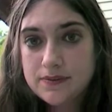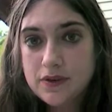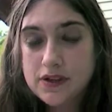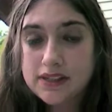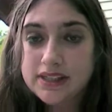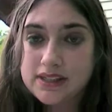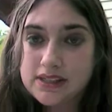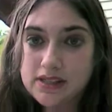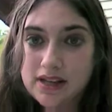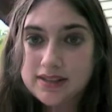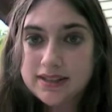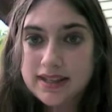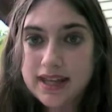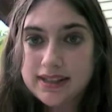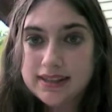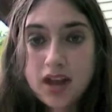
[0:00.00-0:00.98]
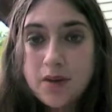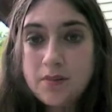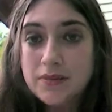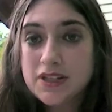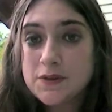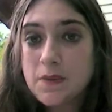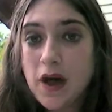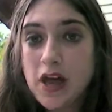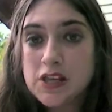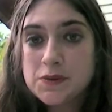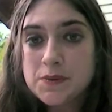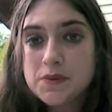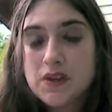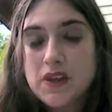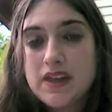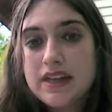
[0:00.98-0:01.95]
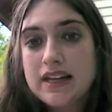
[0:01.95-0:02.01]
or at least not deadly. But it's possible
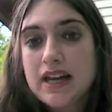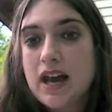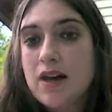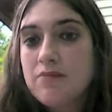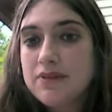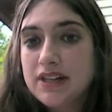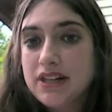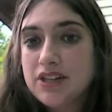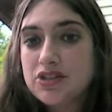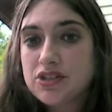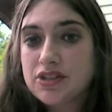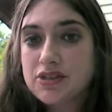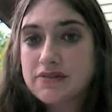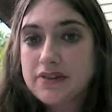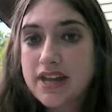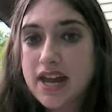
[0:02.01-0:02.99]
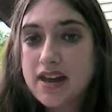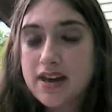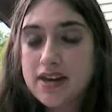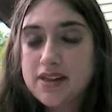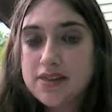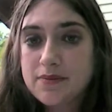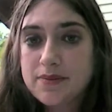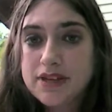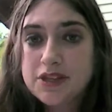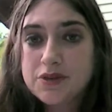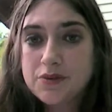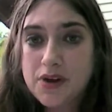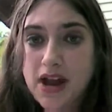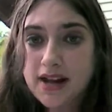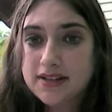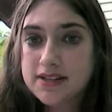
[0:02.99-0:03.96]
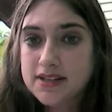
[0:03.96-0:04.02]
that in combination the bees
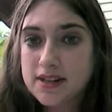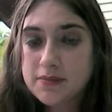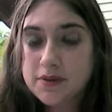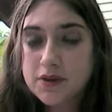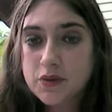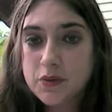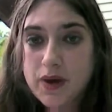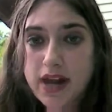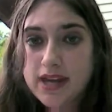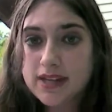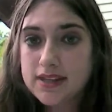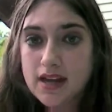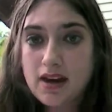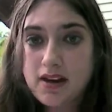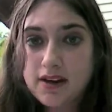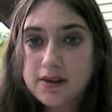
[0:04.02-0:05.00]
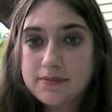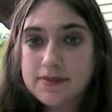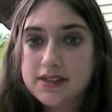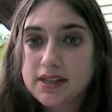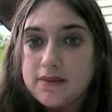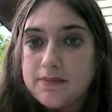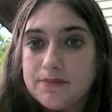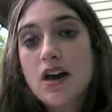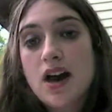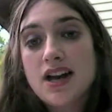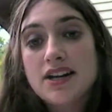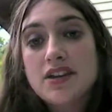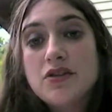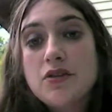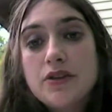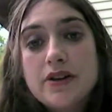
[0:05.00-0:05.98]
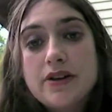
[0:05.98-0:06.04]
react to them in a way that harms them.
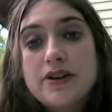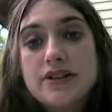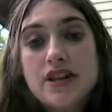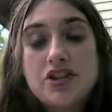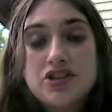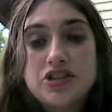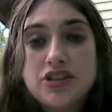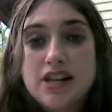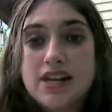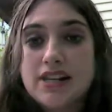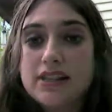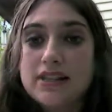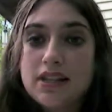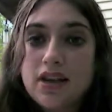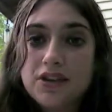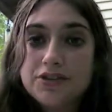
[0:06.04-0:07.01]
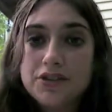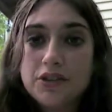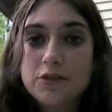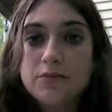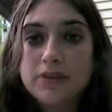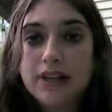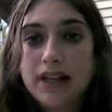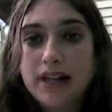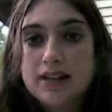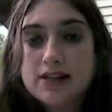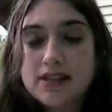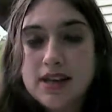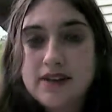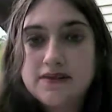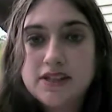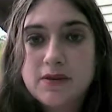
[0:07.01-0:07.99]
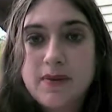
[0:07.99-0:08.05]
Another theory is that genetically altered plants
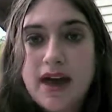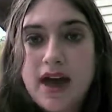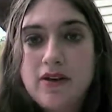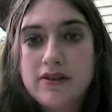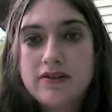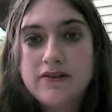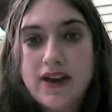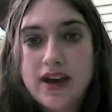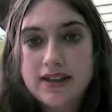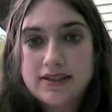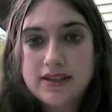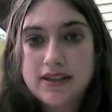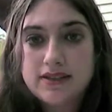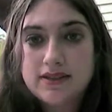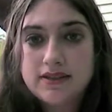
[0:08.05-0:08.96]
have somehow affected